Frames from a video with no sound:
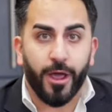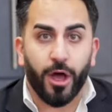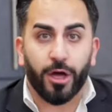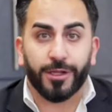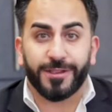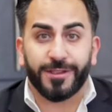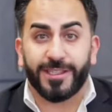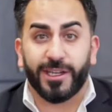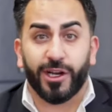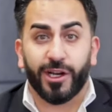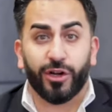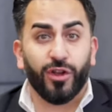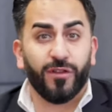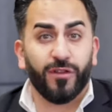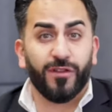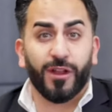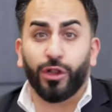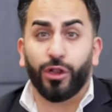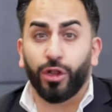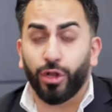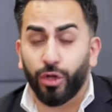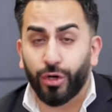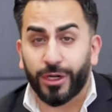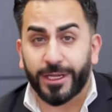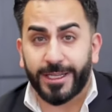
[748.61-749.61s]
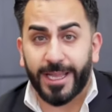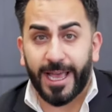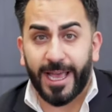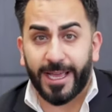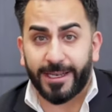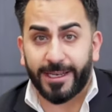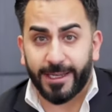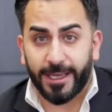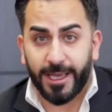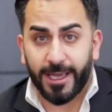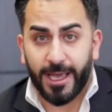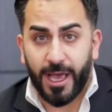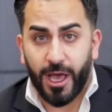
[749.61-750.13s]
Ontario even looked
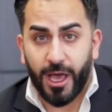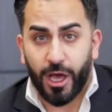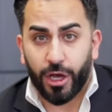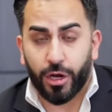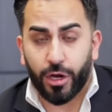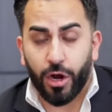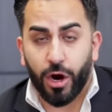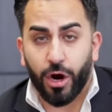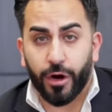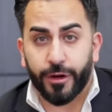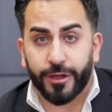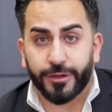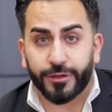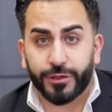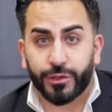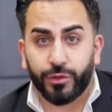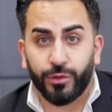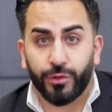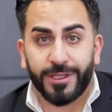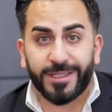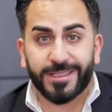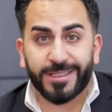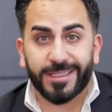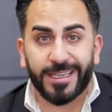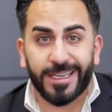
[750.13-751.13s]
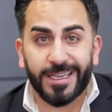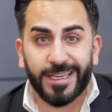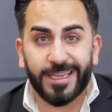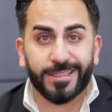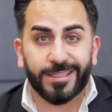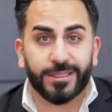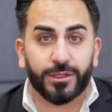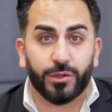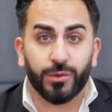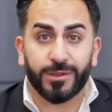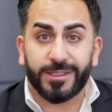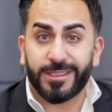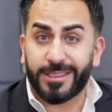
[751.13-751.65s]
at garden suites
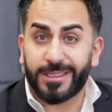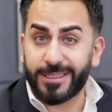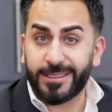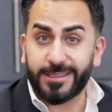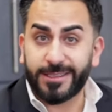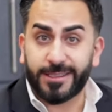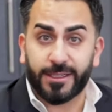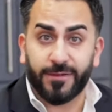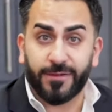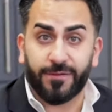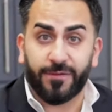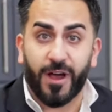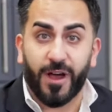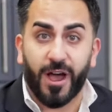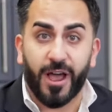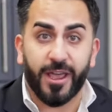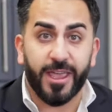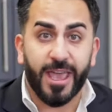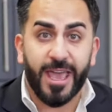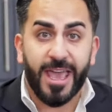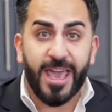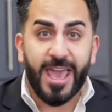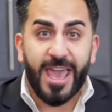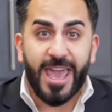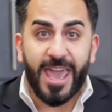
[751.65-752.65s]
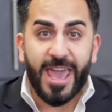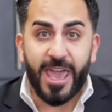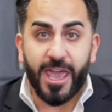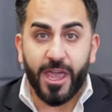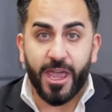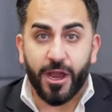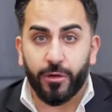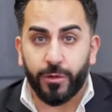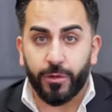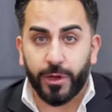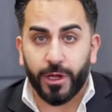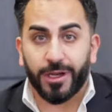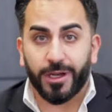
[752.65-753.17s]
is to intensify
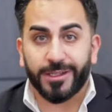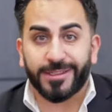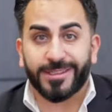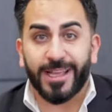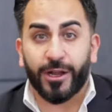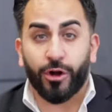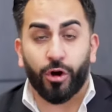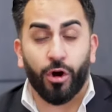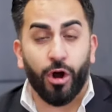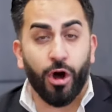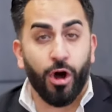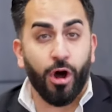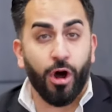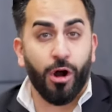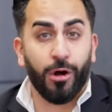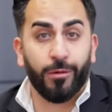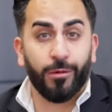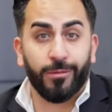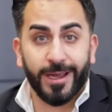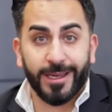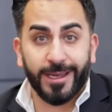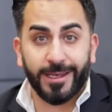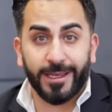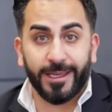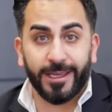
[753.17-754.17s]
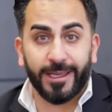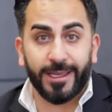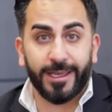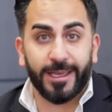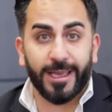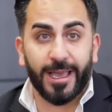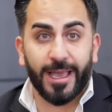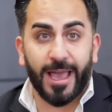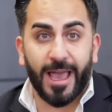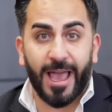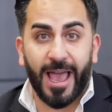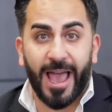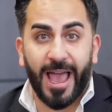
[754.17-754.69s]
areas that are already
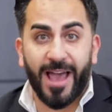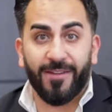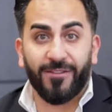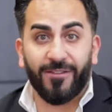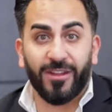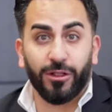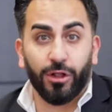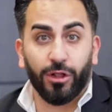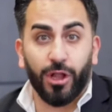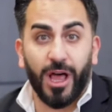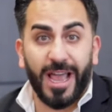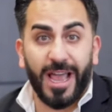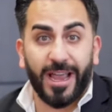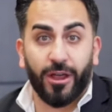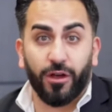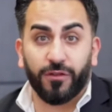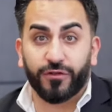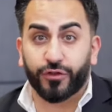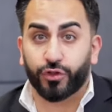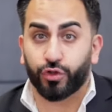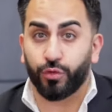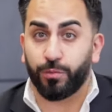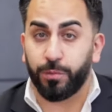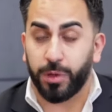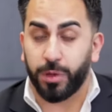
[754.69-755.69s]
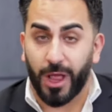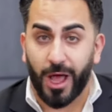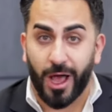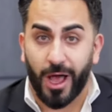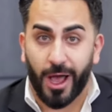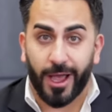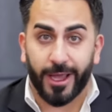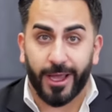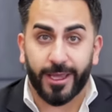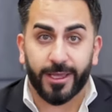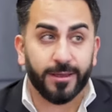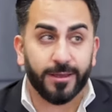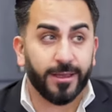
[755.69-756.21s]
have a lack of
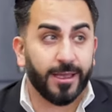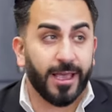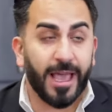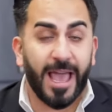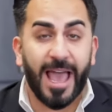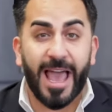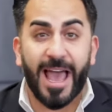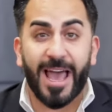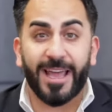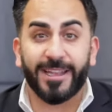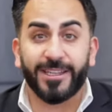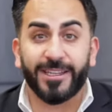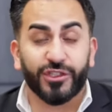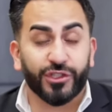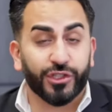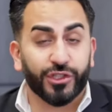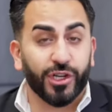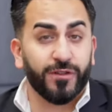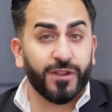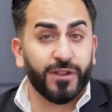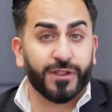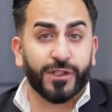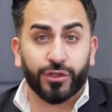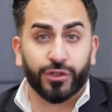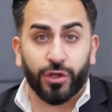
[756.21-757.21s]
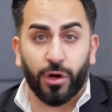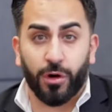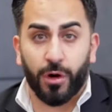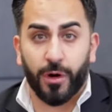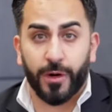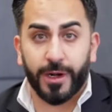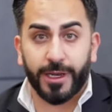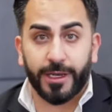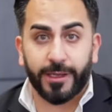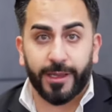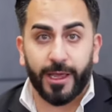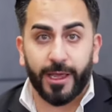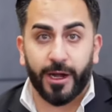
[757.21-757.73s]
supply and the services are
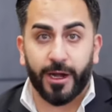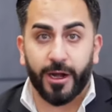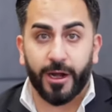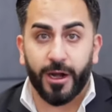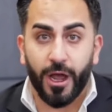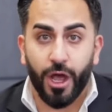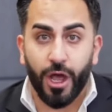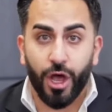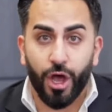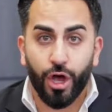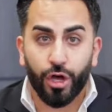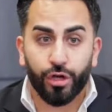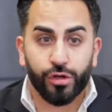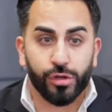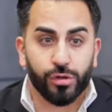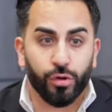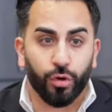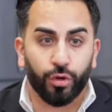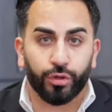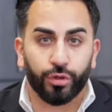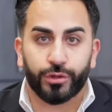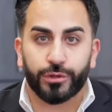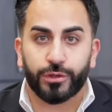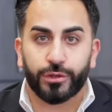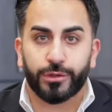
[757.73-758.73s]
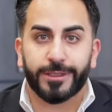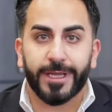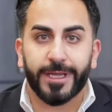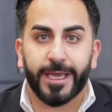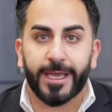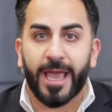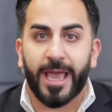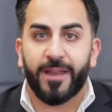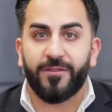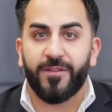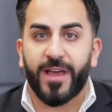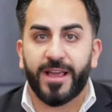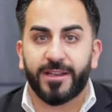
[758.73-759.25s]
already there. So to
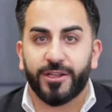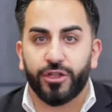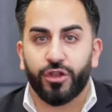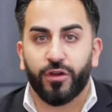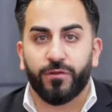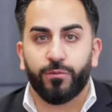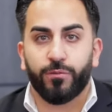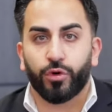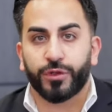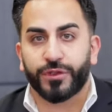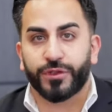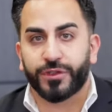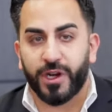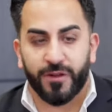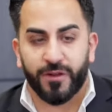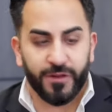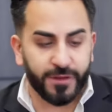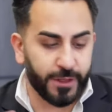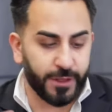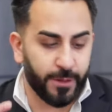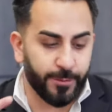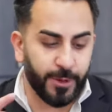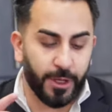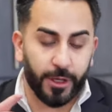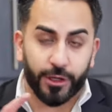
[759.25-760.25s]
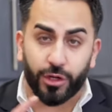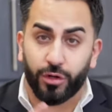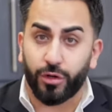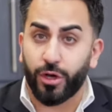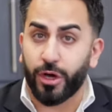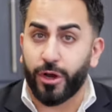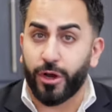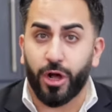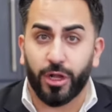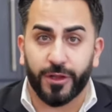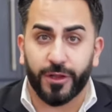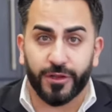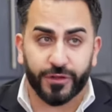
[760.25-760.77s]
take advantage of more services, I mean, like you
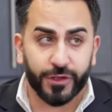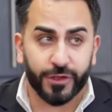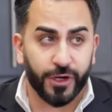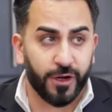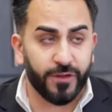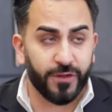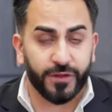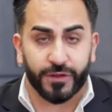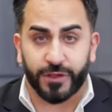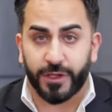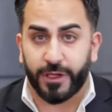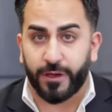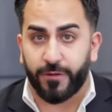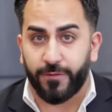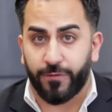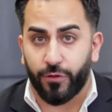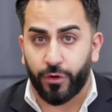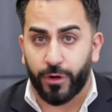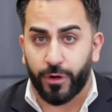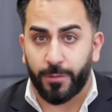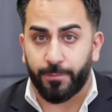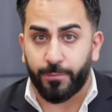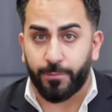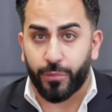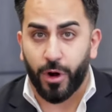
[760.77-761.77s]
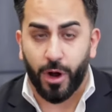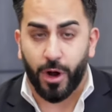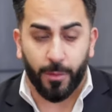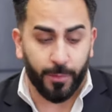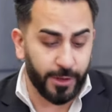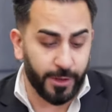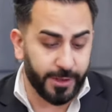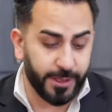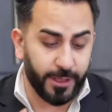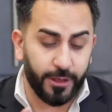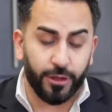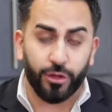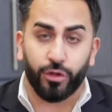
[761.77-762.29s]
got all the servicing for the
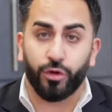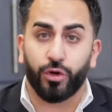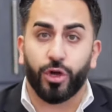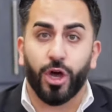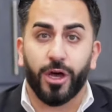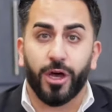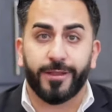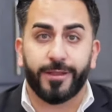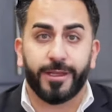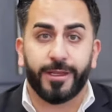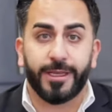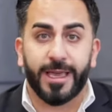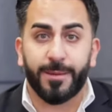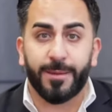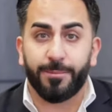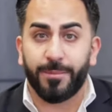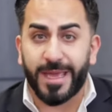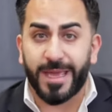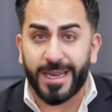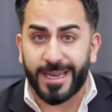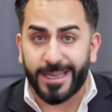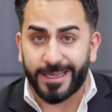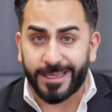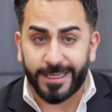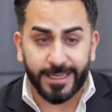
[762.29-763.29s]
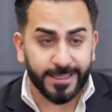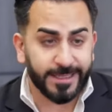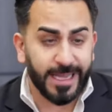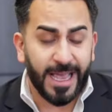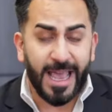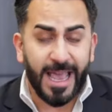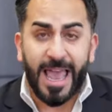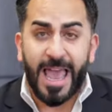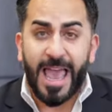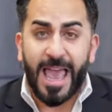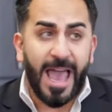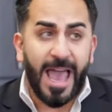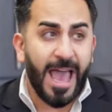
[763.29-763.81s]
property, you got the amenities,
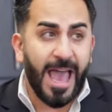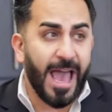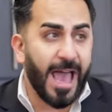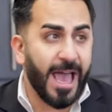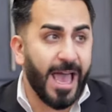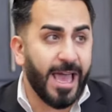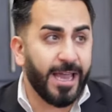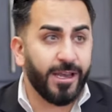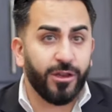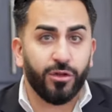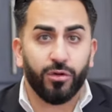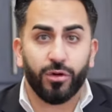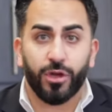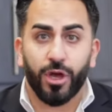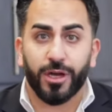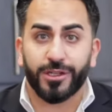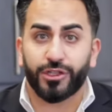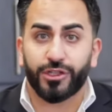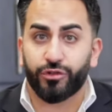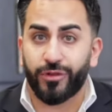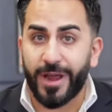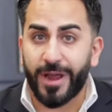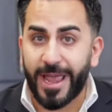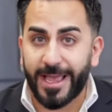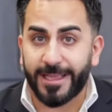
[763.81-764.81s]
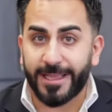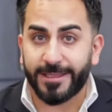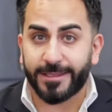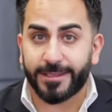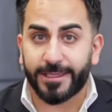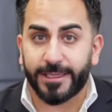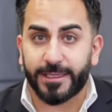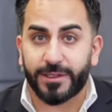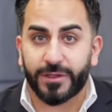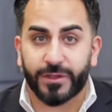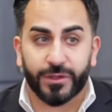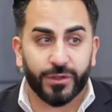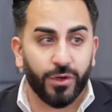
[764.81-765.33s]
and you got
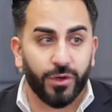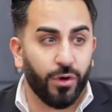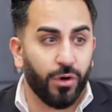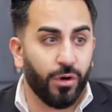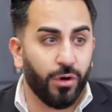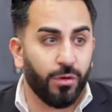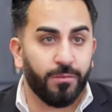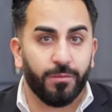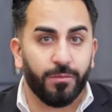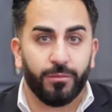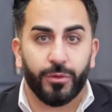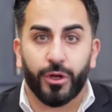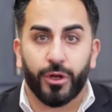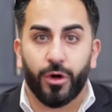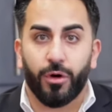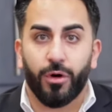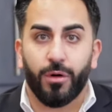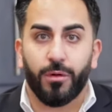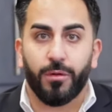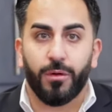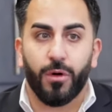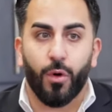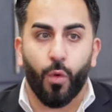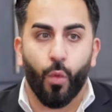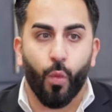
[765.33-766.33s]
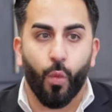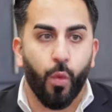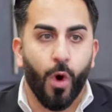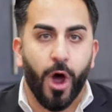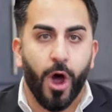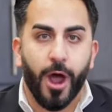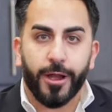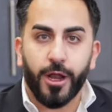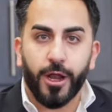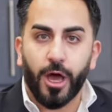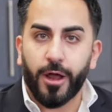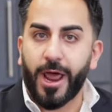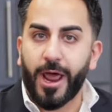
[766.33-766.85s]
transit. So
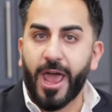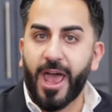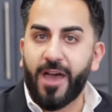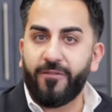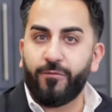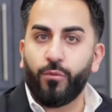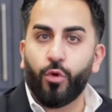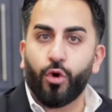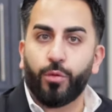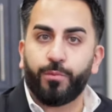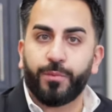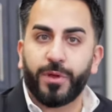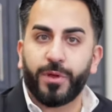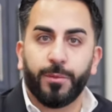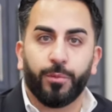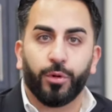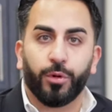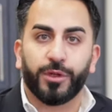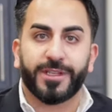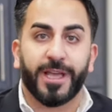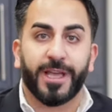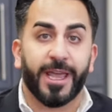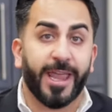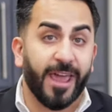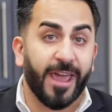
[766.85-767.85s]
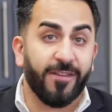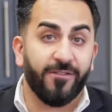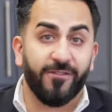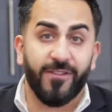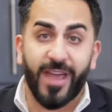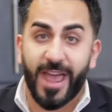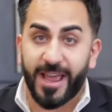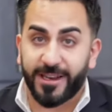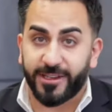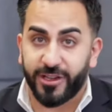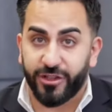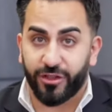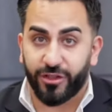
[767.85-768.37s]
why not have more people take
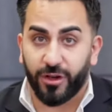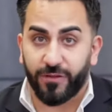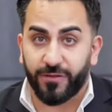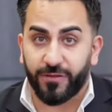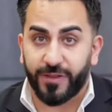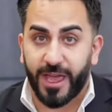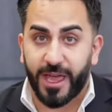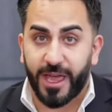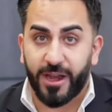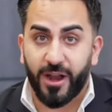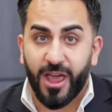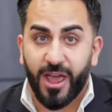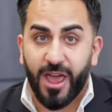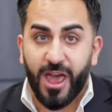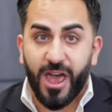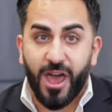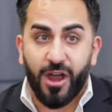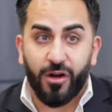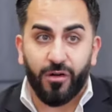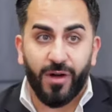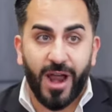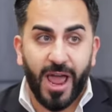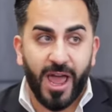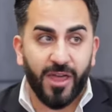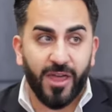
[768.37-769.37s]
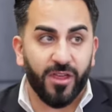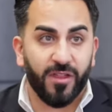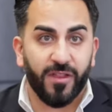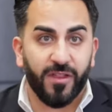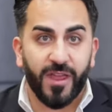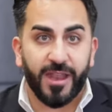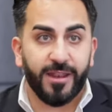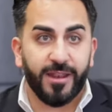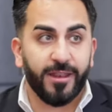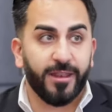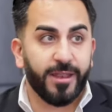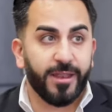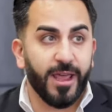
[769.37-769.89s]
advantage of that rather
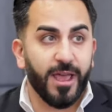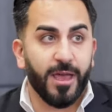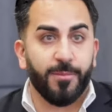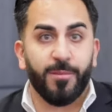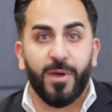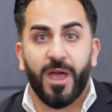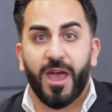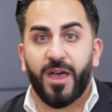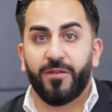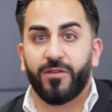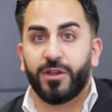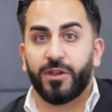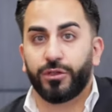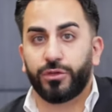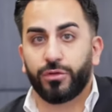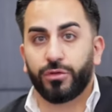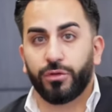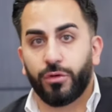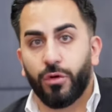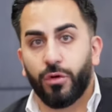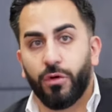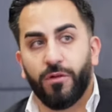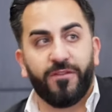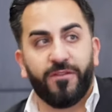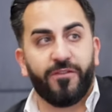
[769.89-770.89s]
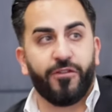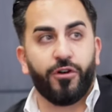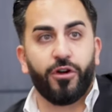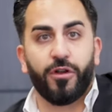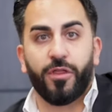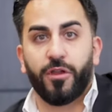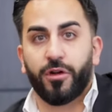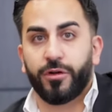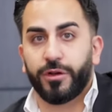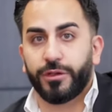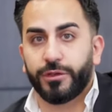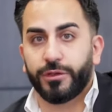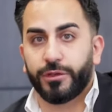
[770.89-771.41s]
than them having to go
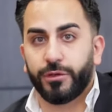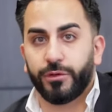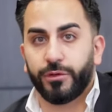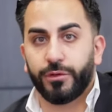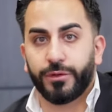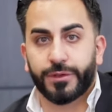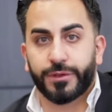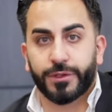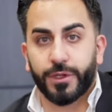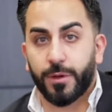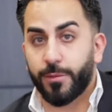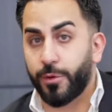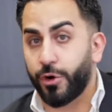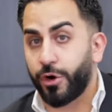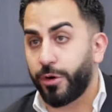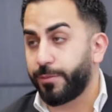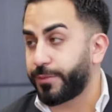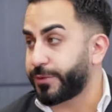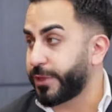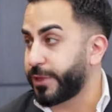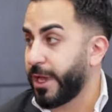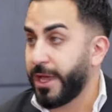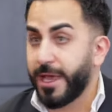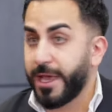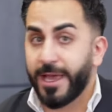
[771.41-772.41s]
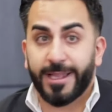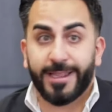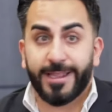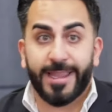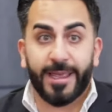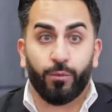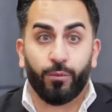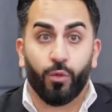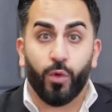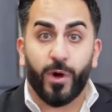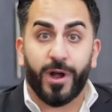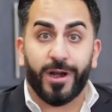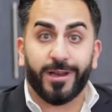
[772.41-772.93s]
further into suburbs
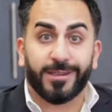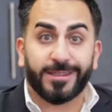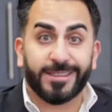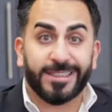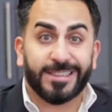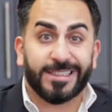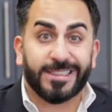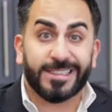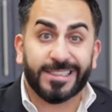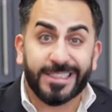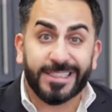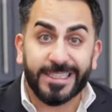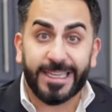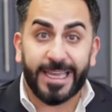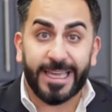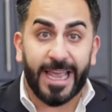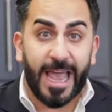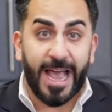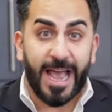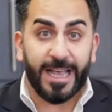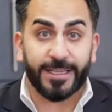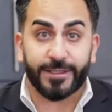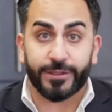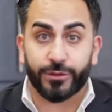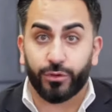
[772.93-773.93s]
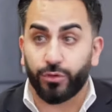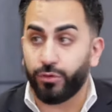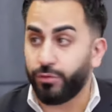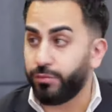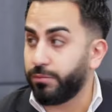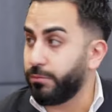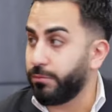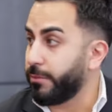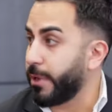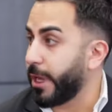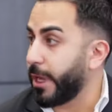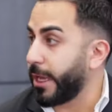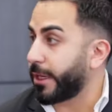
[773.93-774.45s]
where the city has to
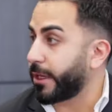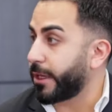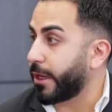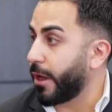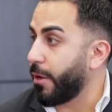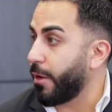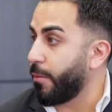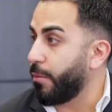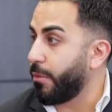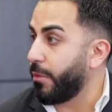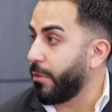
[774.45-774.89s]
make